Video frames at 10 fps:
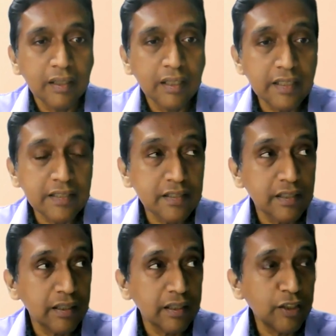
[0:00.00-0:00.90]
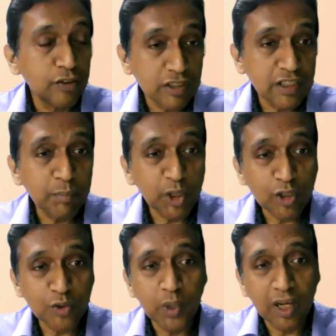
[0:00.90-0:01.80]
It's interesting
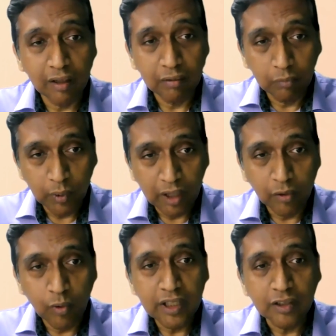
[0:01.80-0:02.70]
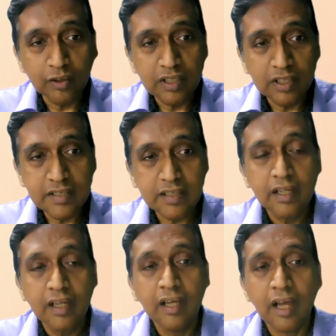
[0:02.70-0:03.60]
because we are going into this.
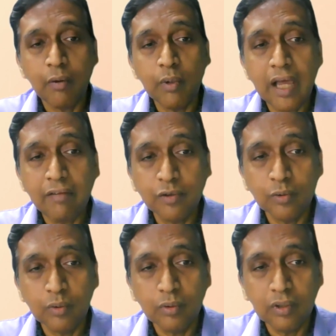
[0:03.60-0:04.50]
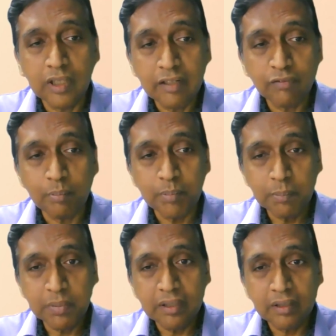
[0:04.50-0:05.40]
I will have to learn from
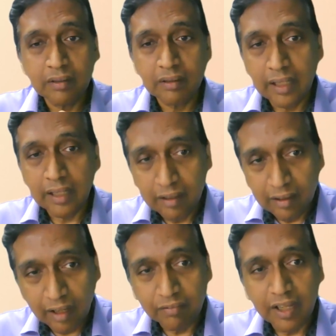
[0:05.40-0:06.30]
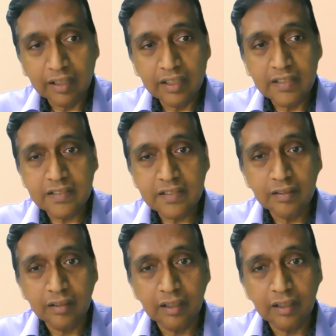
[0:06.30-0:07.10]
people that have done this